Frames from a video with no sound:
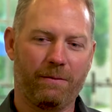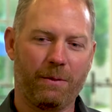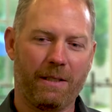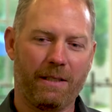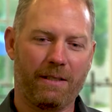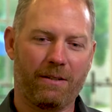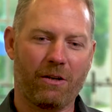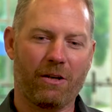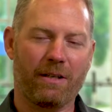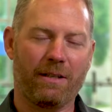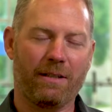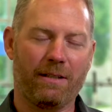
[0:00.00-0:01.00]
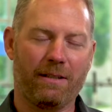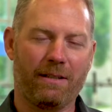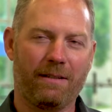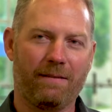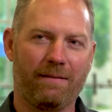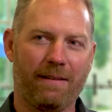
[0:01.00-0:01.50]
We started,
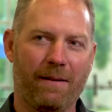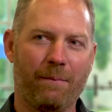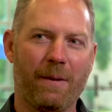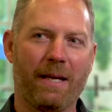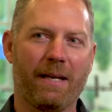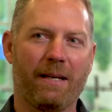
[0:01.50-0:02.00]
I met